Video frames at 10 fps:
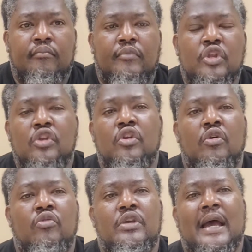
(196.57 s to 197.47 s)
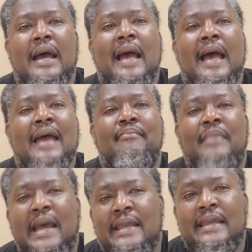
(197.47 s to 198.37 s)
You're high and
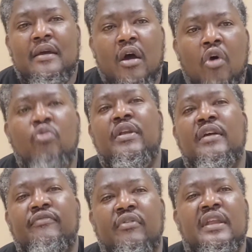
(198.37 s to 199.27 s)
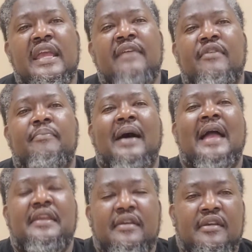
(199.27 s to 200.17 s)
mighty and holy in front of
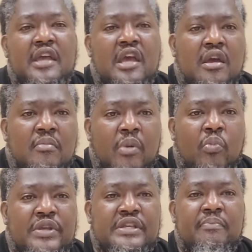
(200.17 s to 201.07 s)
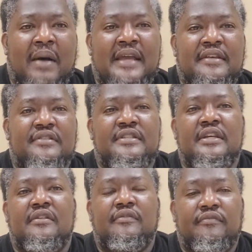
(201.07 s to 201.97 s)
everybody. But when you're by
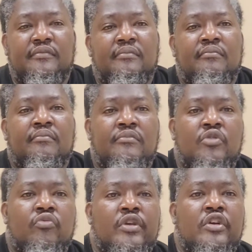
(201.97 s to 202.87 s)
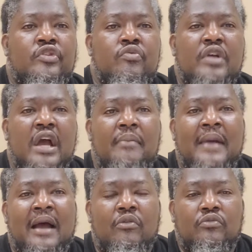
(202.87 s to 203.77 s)
yourself, the real you come out.